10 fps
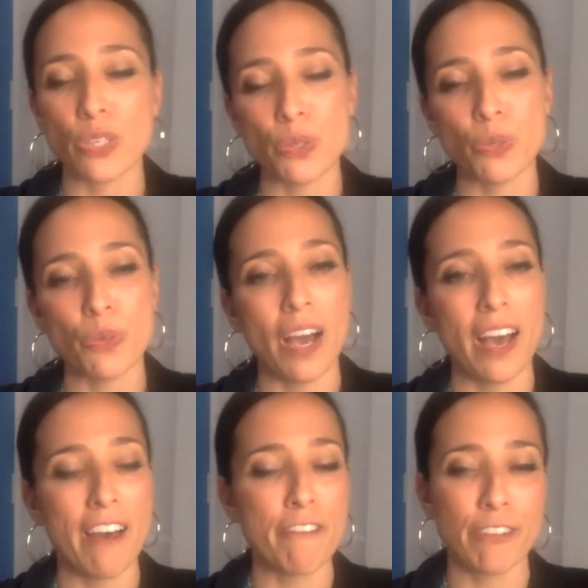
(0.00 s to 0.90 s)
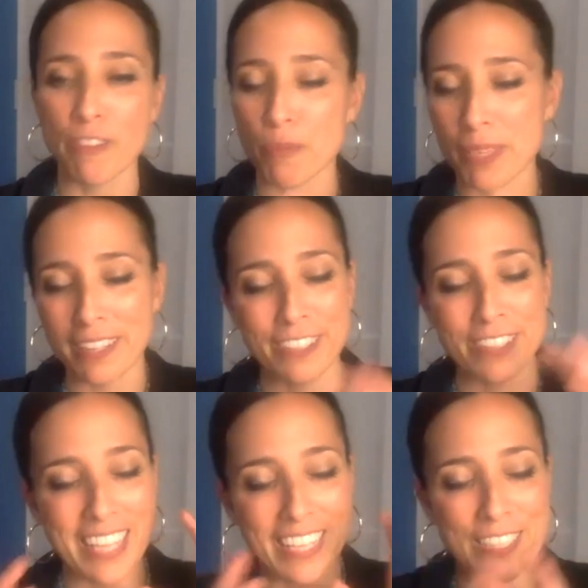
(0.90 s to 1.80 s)
you uh, for giving me a little
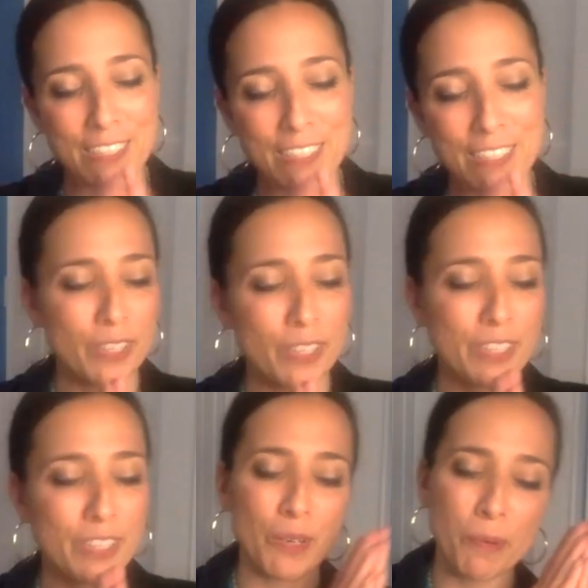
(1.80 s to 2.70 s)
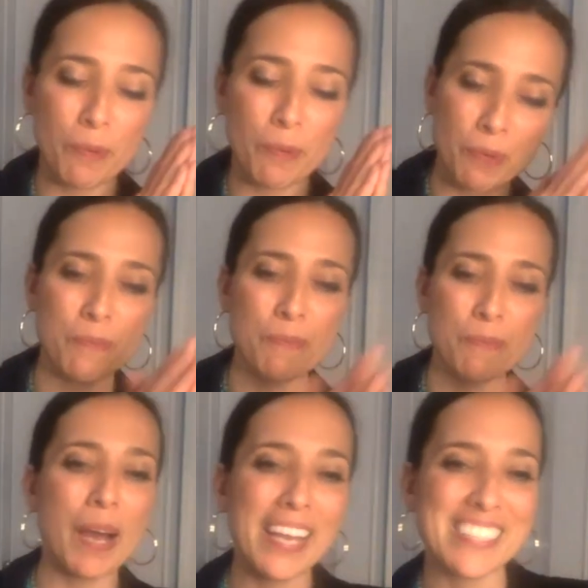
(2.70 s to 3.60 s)
slice of your, your, your
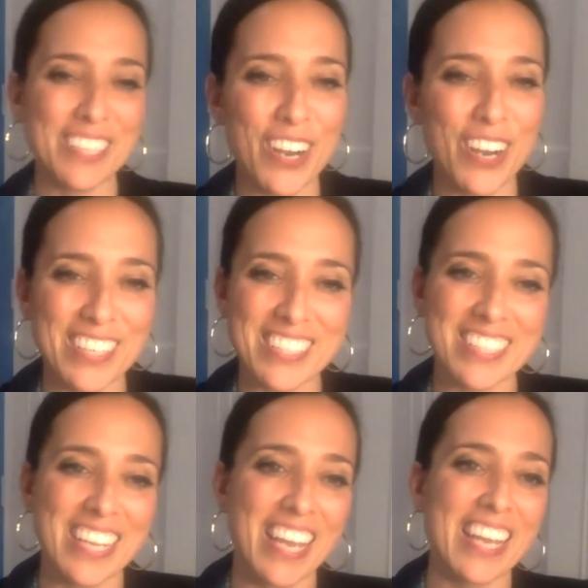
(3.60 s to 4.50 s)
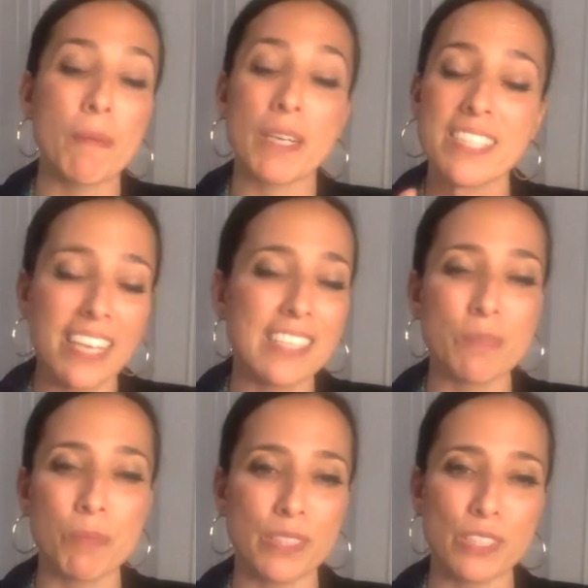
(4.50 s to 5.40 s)
mind and your heart tonight. I'm excited to
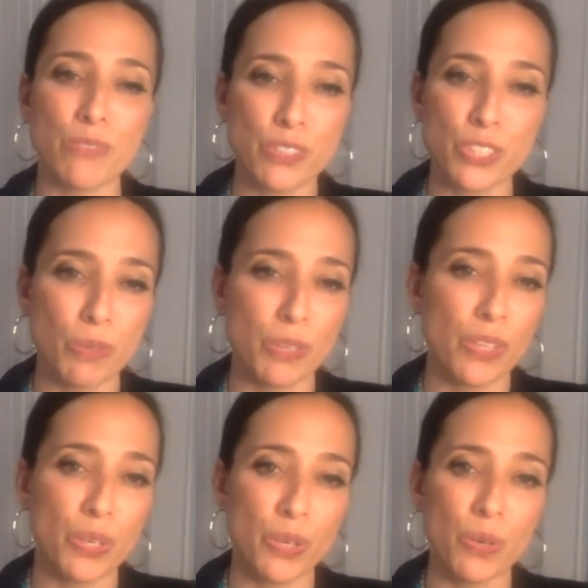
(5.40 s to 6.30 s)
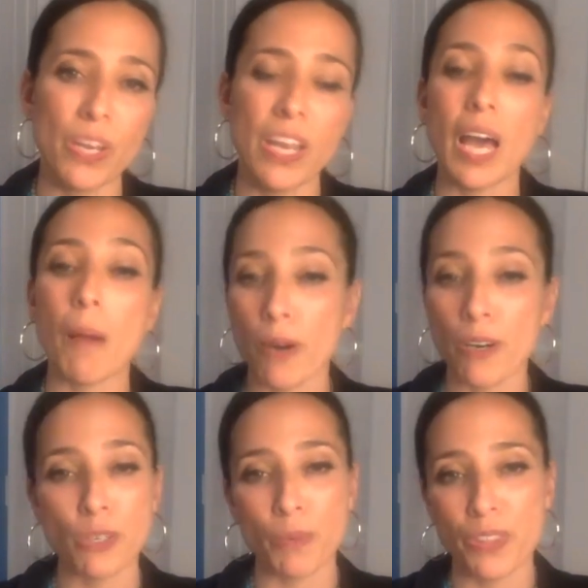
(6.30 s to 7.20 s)
build this future with you and
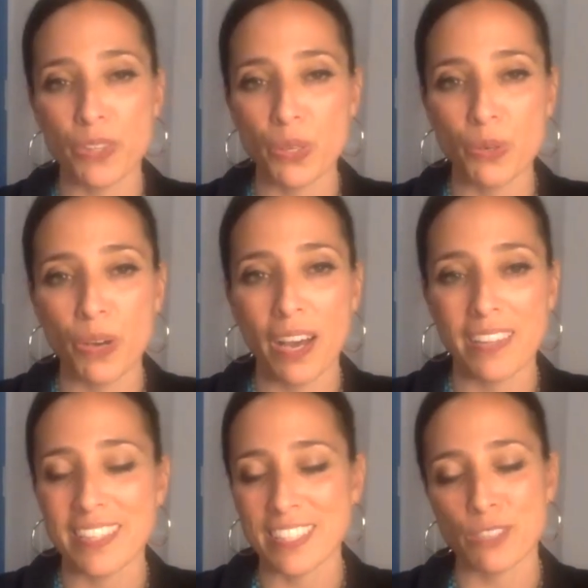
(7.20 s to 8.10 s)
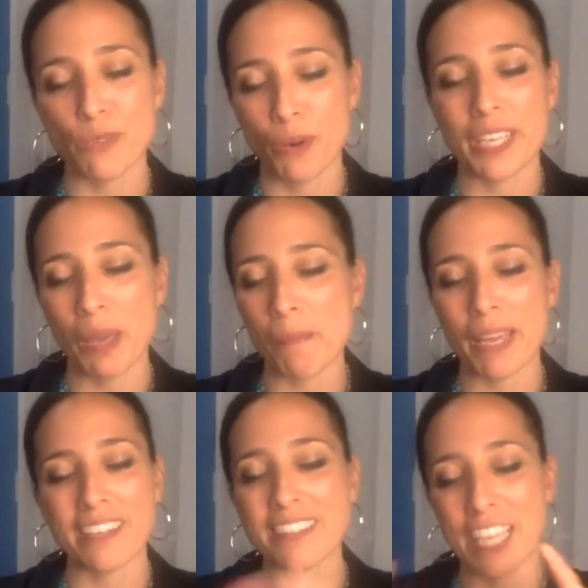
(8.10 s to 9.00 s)
partner with you on this growing
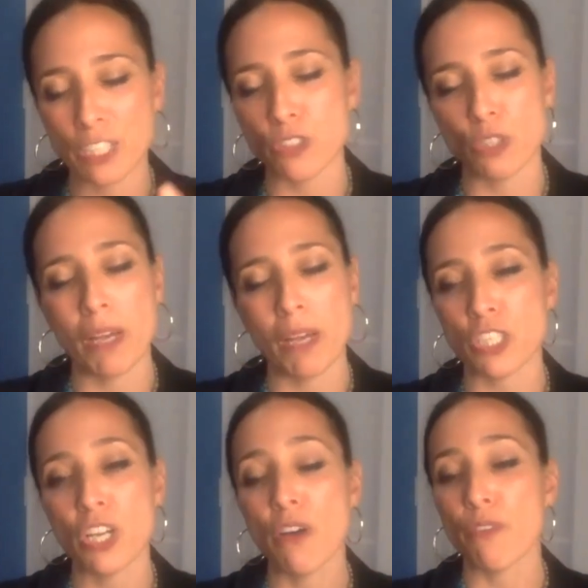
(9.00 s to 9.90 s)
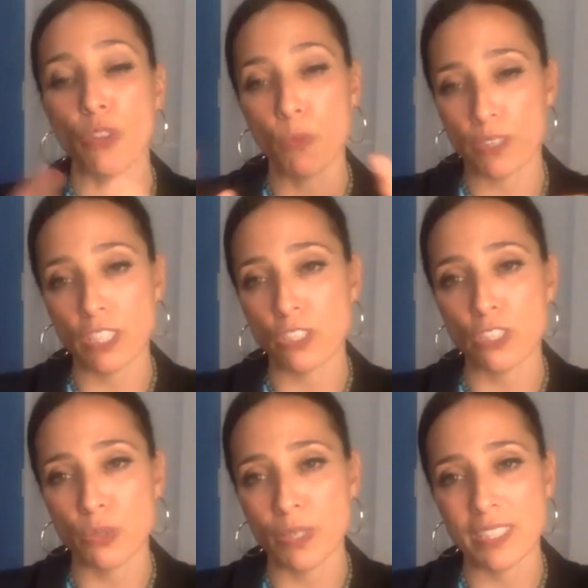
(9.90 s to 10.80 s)
campaign. Thank you so much for the work that you're
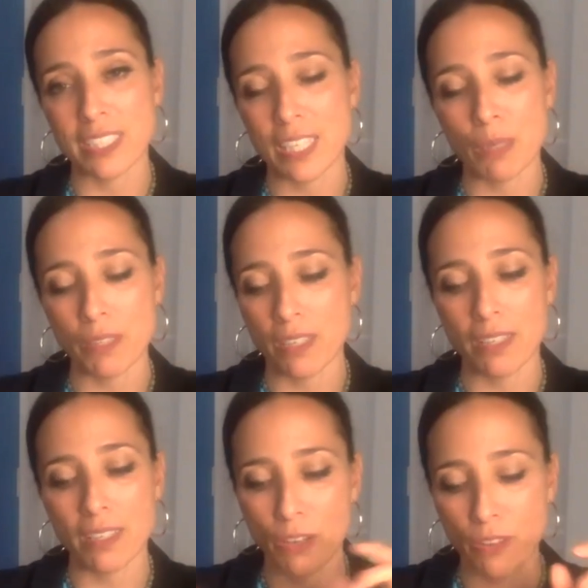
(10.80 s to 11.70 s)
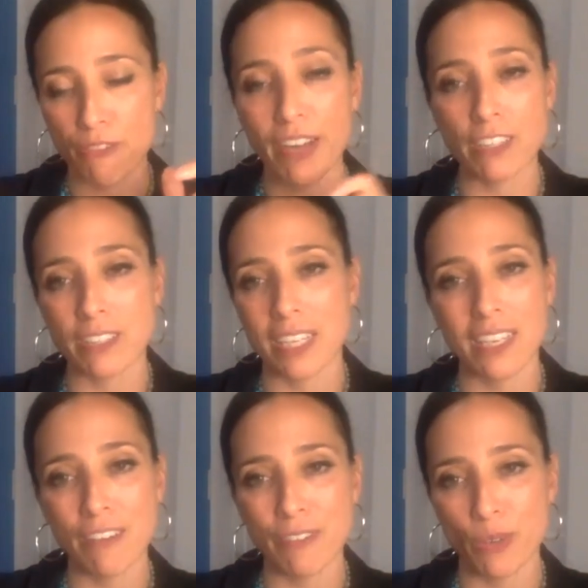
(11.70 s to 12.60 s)
doing to keep the, you know, the fires lit
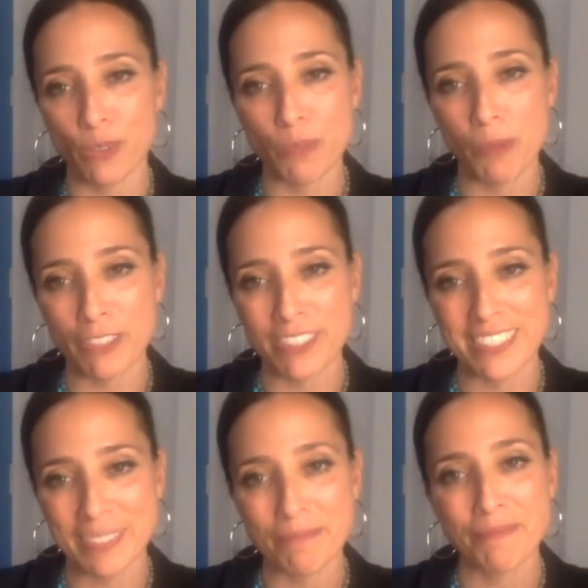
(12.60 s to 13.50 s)
of local democracy.